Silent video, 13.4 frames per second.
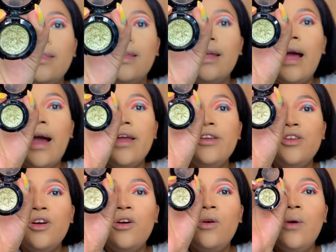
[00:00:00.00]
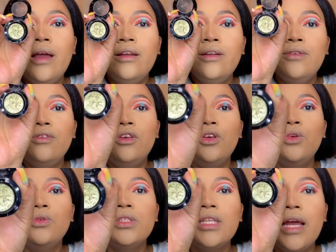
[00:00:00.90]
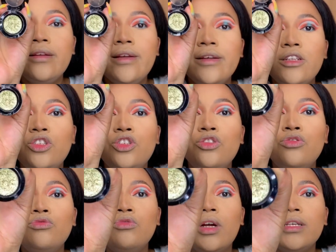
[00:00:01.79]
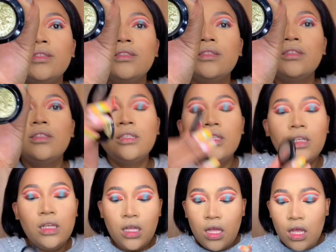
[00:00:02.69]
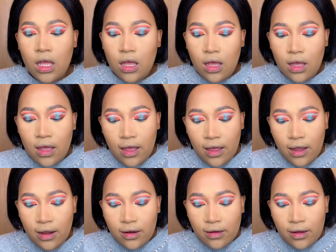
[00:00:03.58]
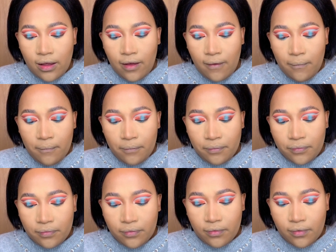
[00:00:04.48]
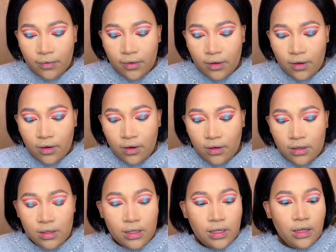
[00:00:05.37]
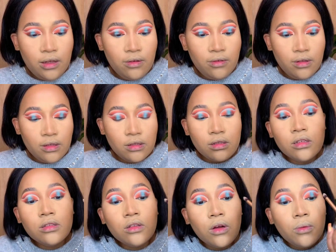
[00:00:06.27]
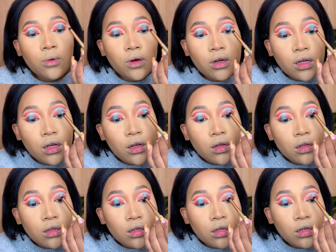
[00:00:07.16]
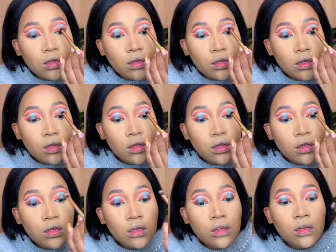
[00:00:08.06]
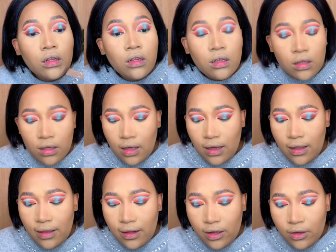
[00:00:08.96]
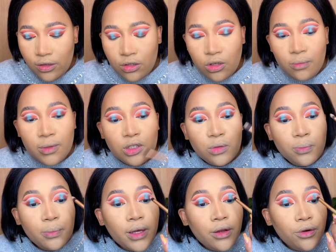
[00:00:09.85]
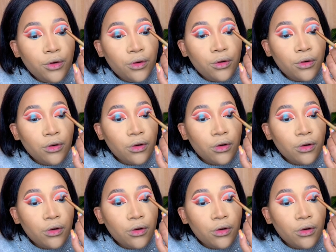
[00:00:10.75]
I know and have used and I trust. And honestly, if this does not work out, okay, that looks so much better.